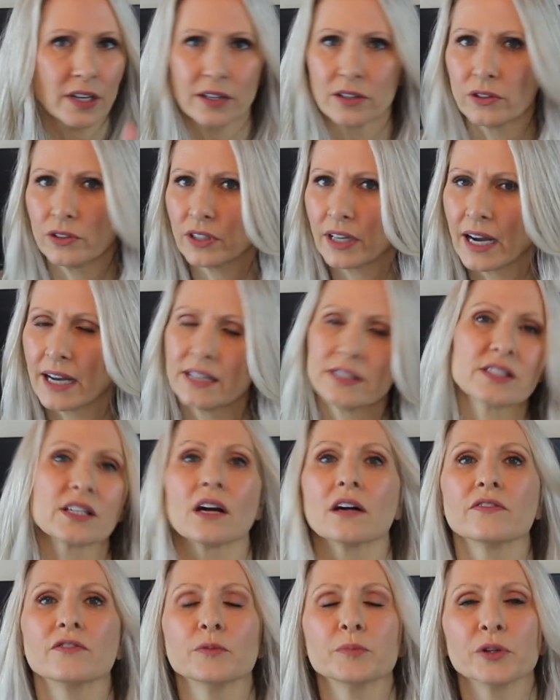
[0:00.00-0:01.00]
I know you guys
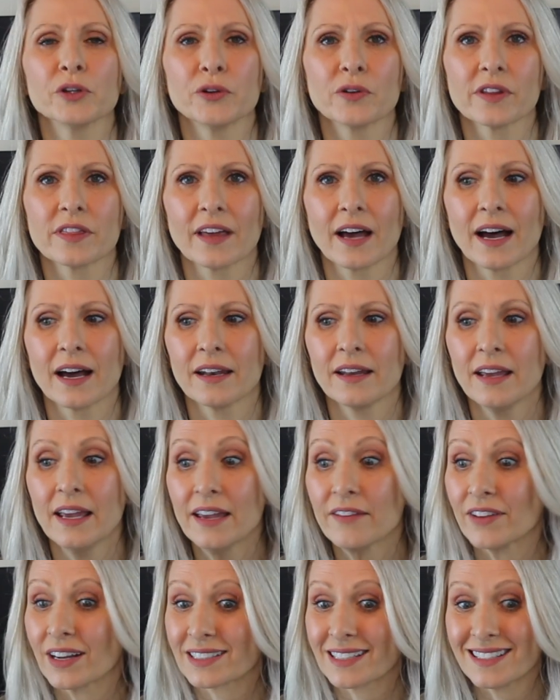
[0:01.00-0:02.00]
are familiar with that.
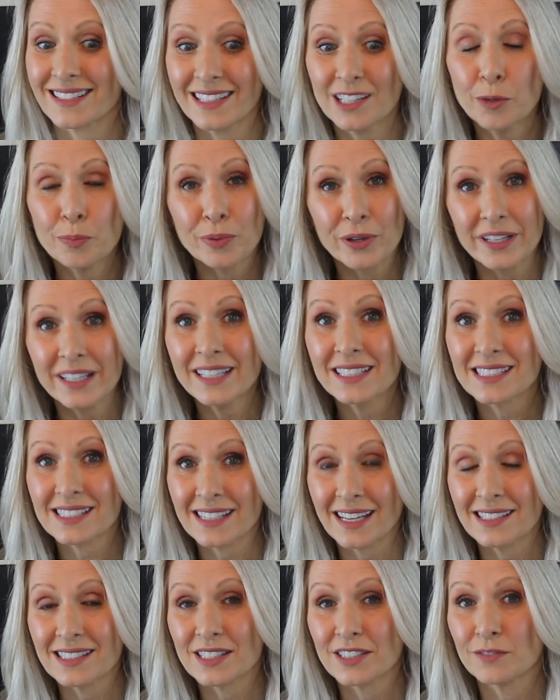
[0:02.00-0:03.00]
In fact, I did a pretty
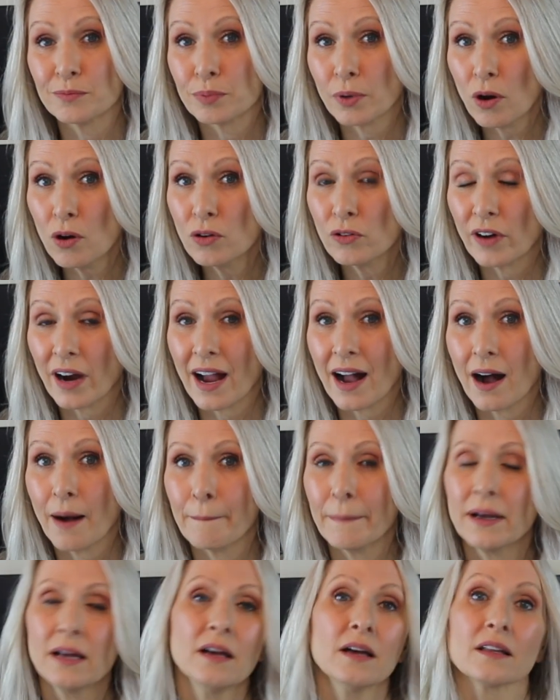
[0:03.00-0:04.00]
extensive
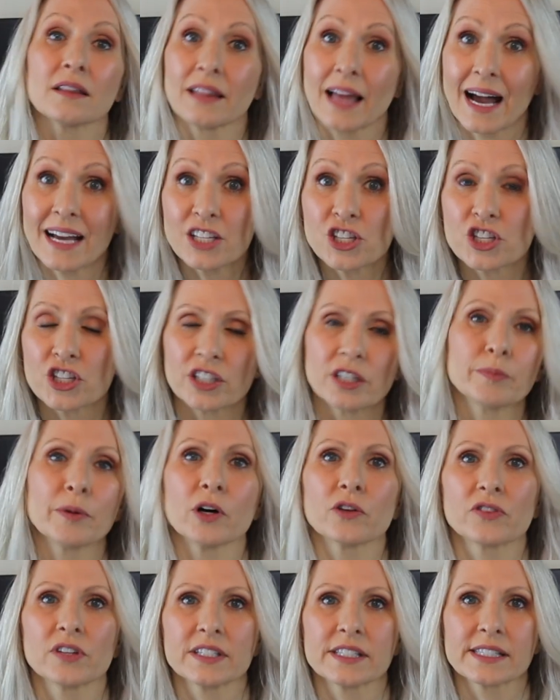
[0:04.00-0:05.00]
program last year
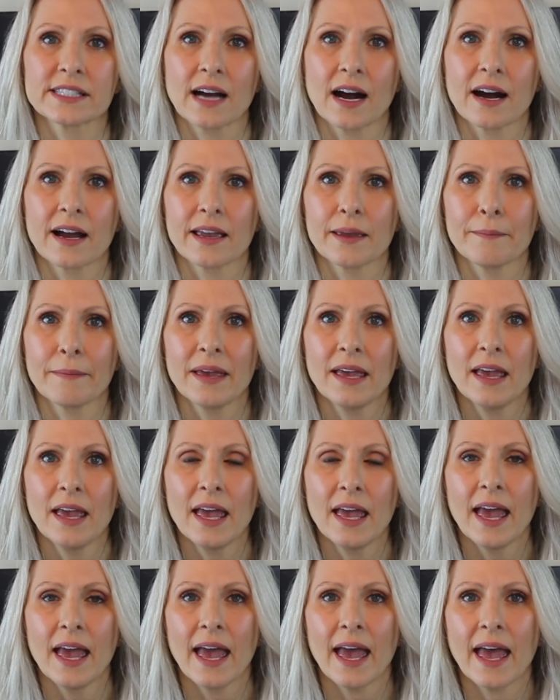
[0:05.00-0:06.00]
about this time,
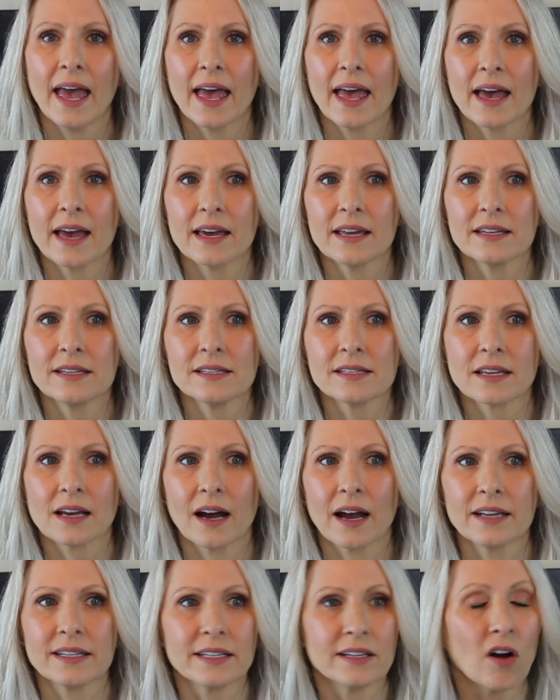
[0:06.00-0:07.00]
and
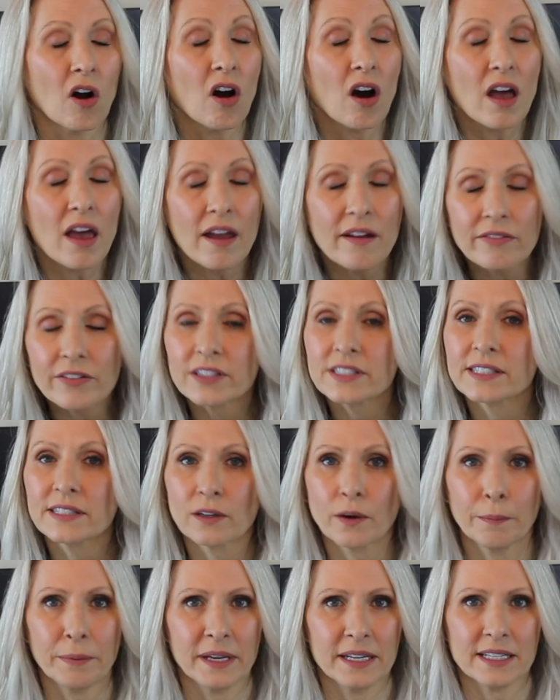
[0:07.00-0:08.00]
I did every
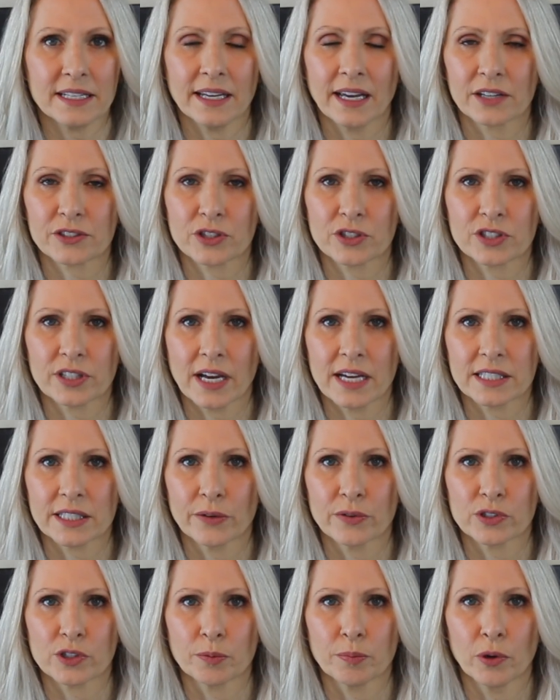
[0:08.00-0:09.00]
single PT exercise I
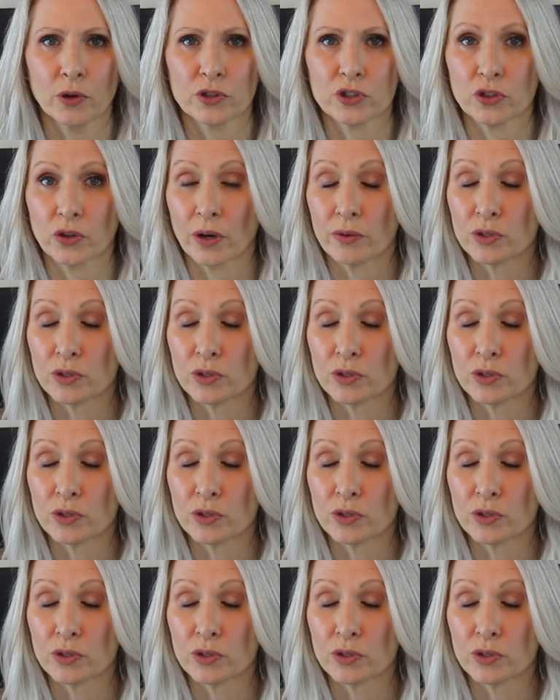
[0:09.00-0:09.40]
was supposed to.